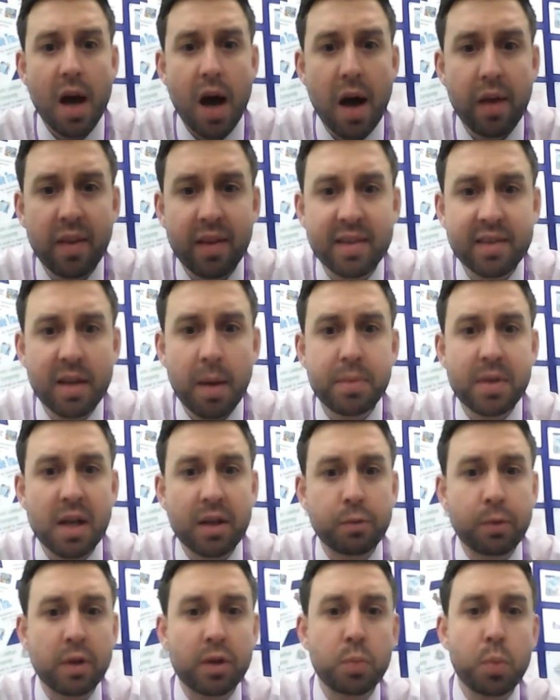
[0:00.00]
Other
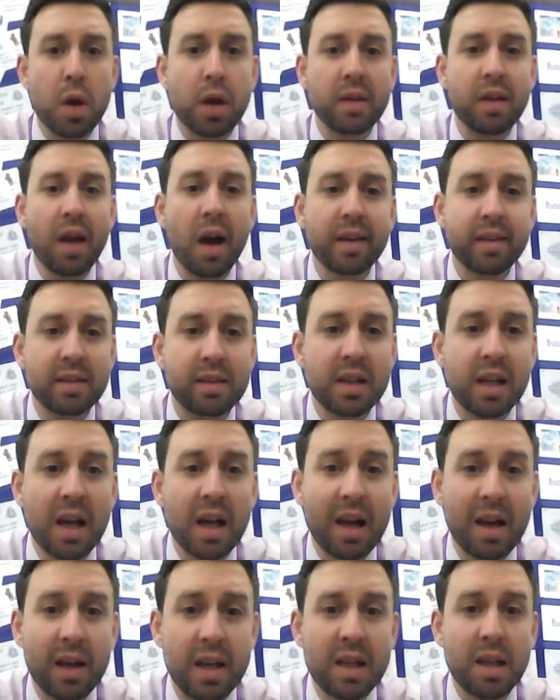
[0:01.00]
subjects which work nicely
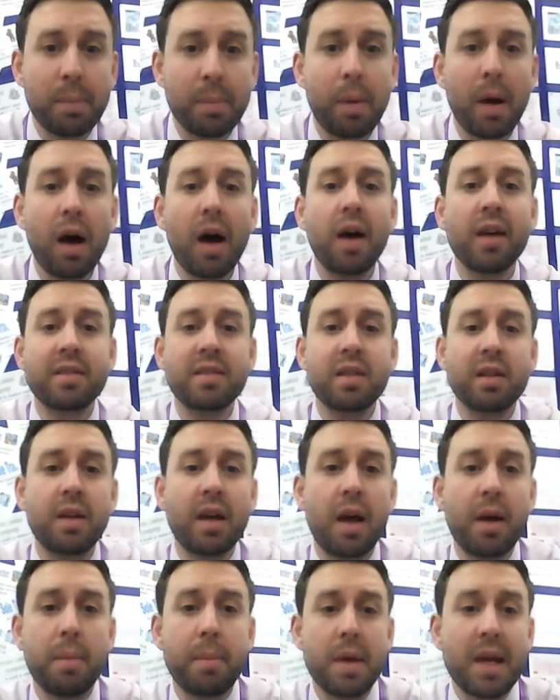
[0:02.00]
in the past
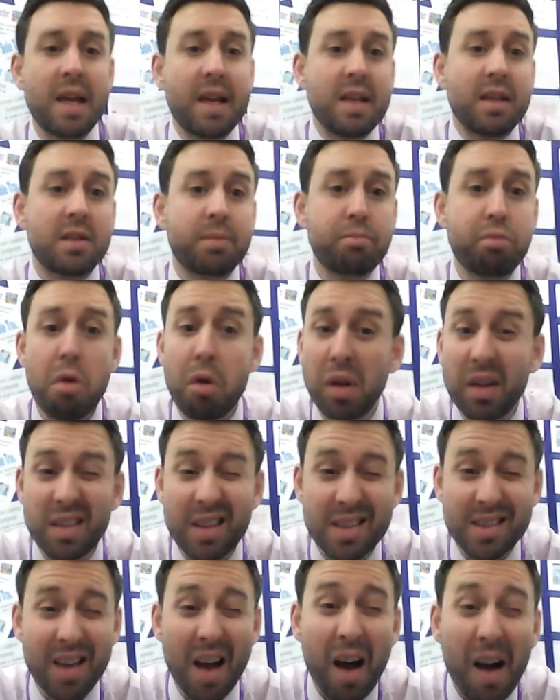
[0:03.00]
is product
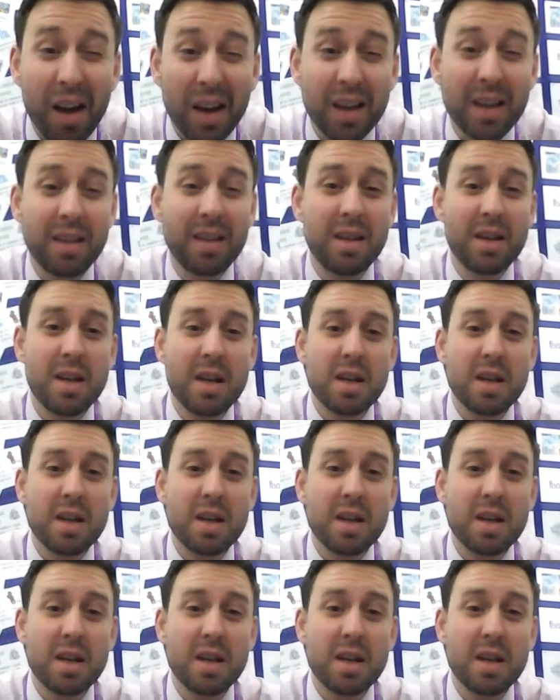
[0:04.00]
design,